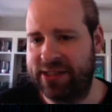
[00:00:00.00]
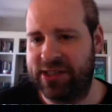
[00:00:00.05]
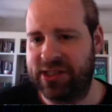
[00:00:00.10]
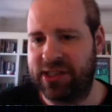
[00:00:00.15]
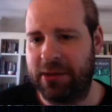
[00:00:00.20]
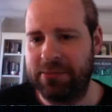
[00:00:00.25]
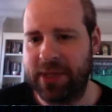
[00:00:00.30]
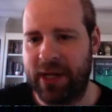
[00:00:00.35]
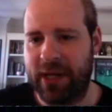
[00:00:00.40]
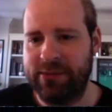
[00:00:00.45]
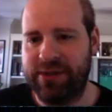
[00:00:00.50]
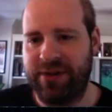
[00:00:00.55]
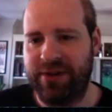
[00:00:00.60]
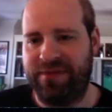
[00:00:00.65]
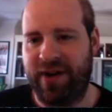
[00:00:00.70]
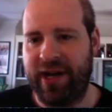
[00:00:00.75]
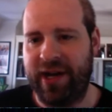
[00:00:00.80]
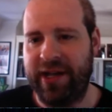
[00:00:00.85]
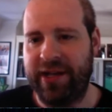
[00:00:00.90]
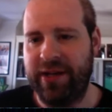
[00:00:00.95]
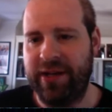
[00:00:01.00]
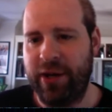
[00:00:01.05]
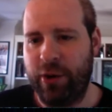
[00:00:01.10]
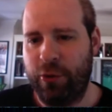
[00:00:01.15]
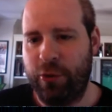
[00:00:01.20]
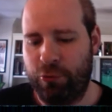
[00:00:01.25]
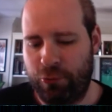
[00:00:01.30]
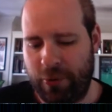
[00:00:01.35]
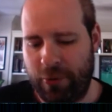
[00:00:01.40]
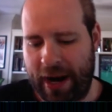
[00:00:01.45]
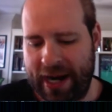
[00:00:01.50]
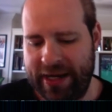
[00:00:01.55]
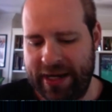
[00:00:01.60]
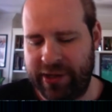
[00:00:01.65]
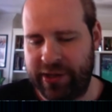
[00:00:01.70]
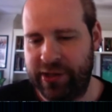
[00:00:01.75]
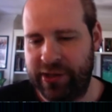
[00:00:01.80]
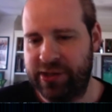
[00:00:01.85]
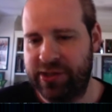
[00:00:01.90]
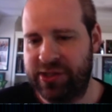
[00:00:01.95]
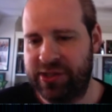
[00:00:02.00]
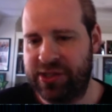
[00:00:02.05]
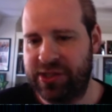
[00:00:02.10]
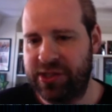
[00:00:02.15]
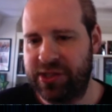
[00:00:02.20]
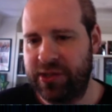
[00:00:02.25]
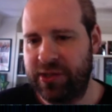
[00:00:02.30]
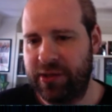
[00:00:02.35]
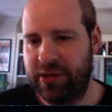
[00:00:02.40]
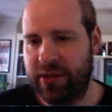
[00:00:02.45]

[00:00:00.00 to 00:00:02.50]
Sometimes you find writers